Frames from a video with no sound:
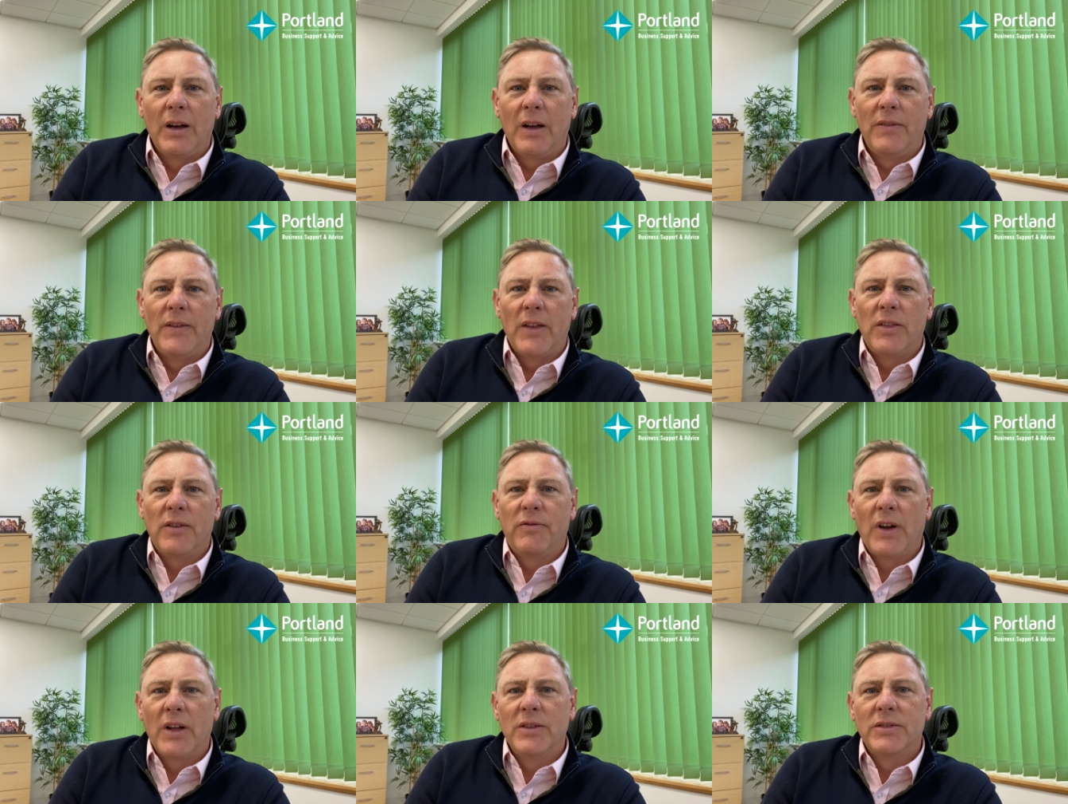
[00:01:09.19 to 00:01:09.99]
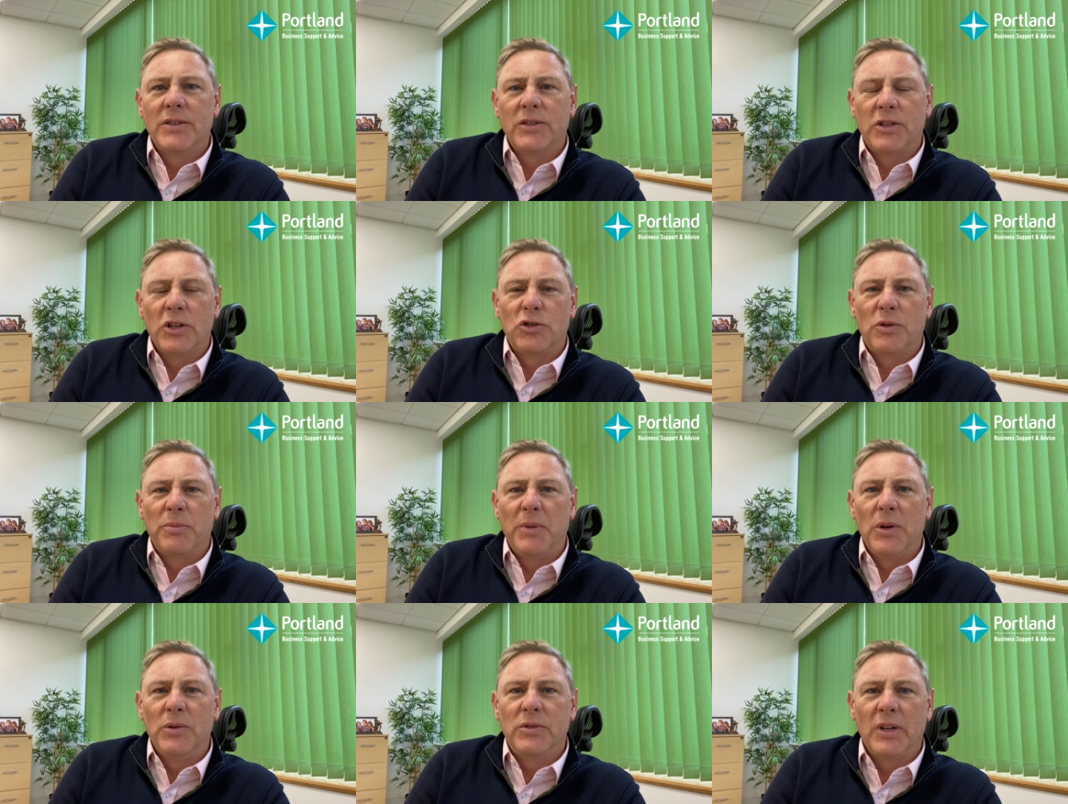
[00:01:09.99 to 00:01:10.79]
and then the funds are
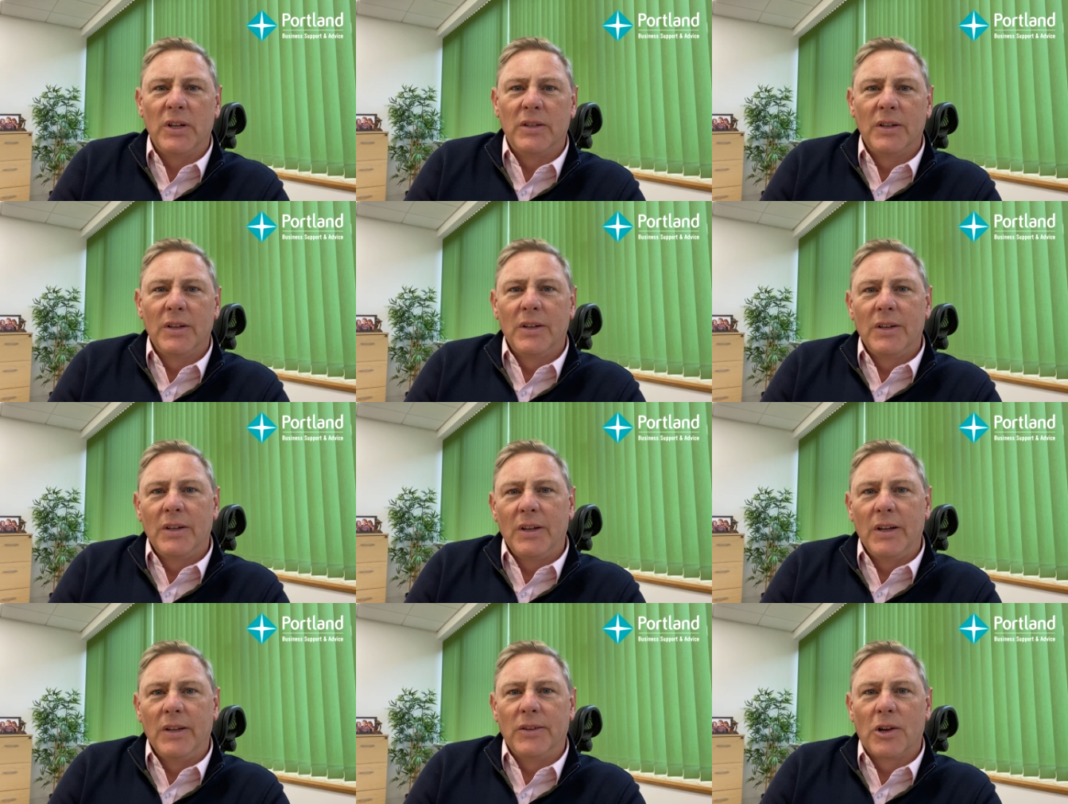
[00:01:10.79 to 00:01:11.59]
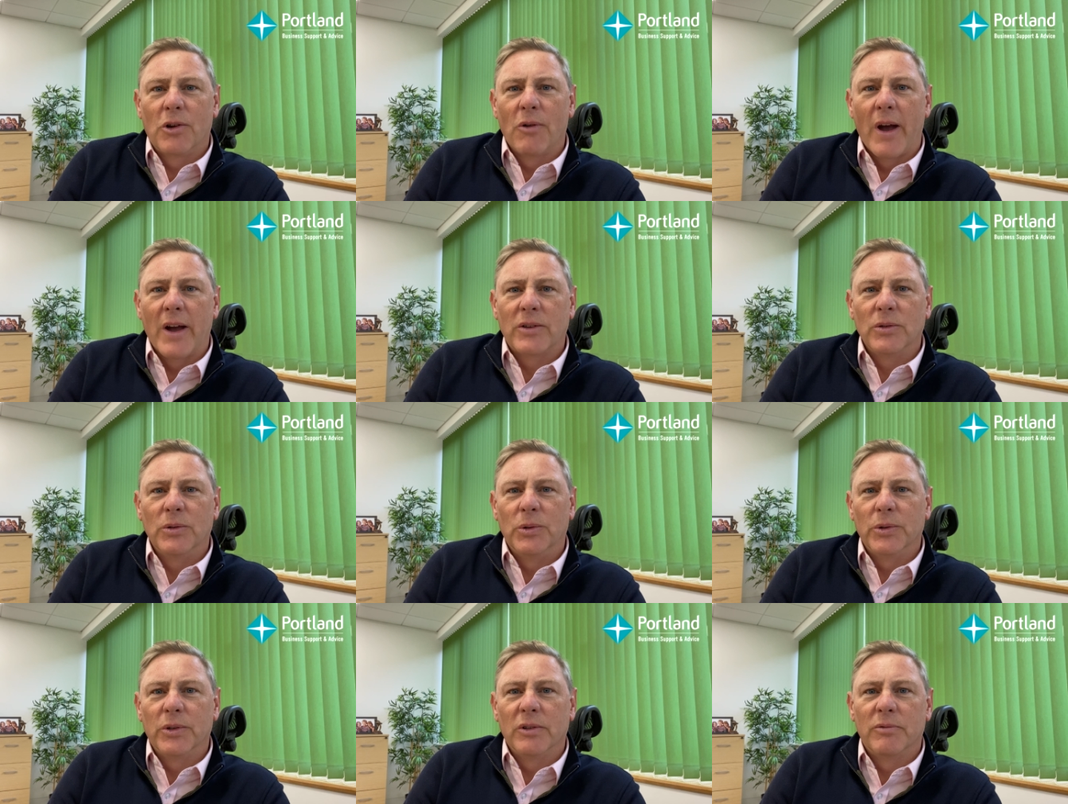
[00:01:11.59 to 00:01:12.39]
distributed in the correct
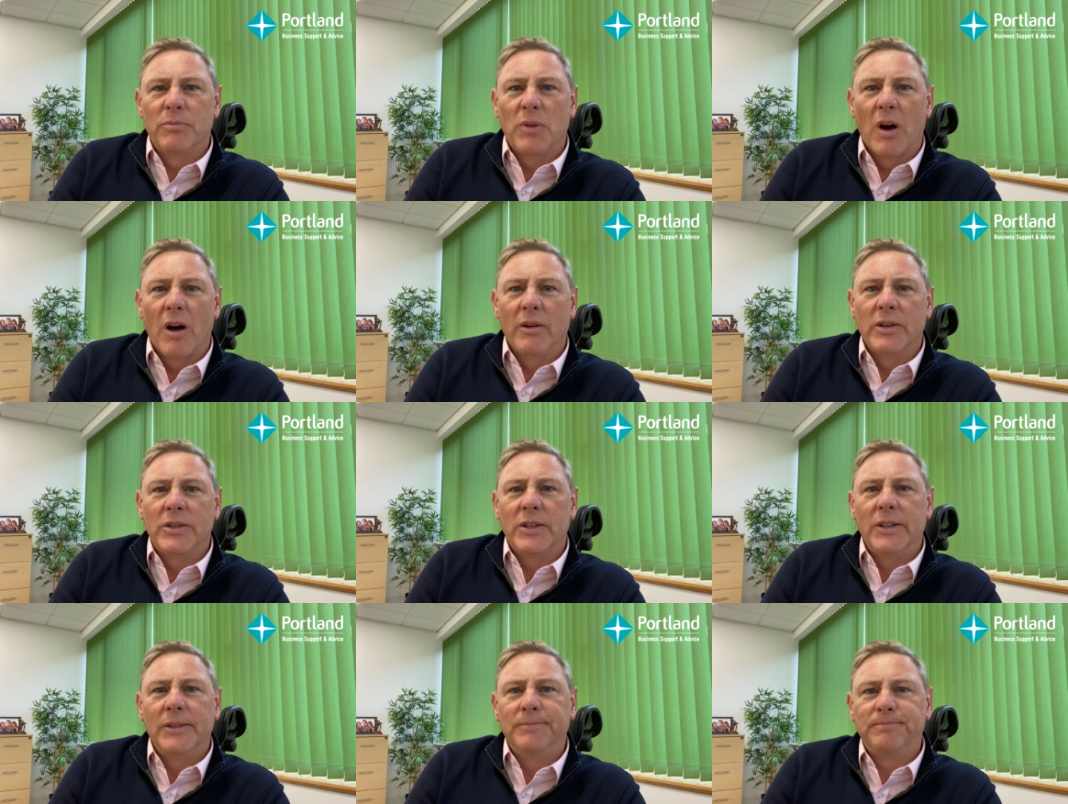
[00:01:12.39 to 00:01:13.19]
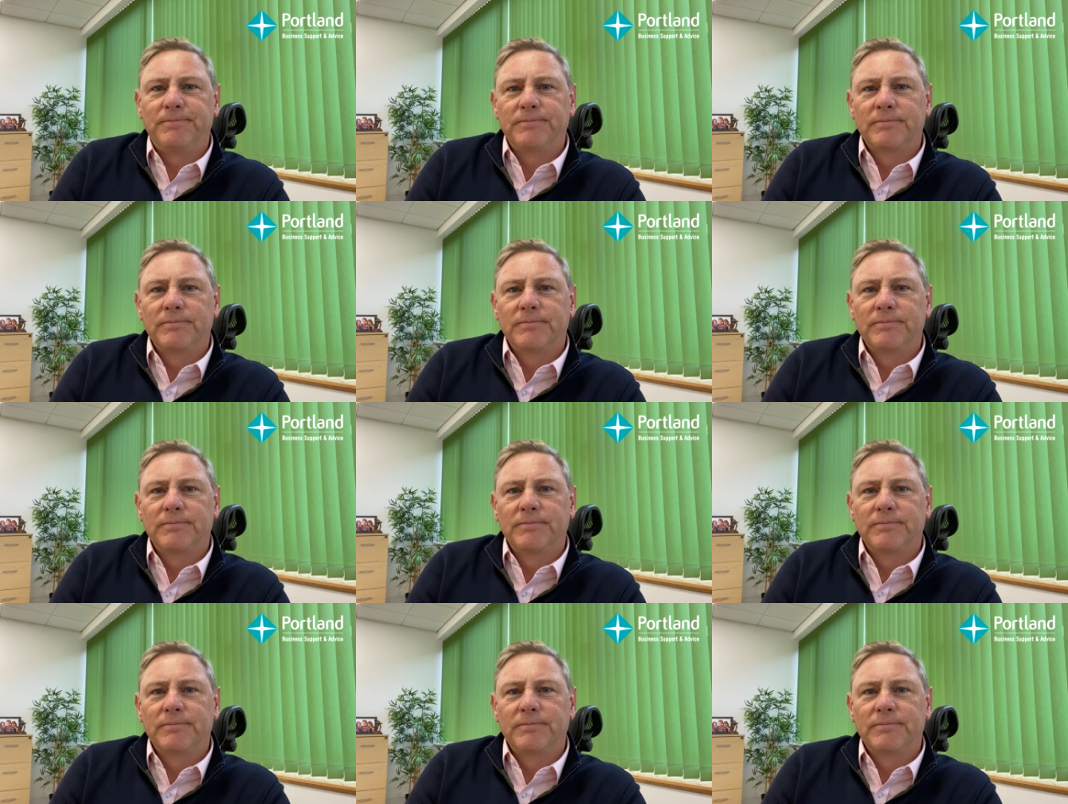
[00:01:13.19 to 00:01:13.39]
order of priority.